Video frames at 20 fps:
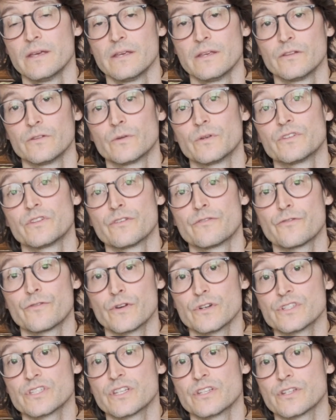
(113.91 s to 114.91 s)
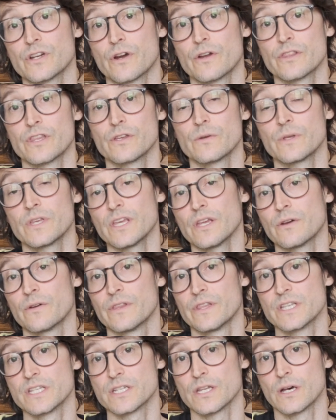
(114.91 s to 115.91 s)
So it's the first guitar that you hear
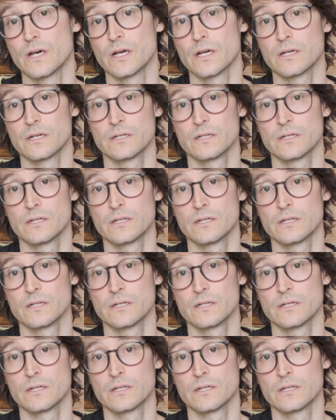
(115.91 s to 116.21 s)
in the song.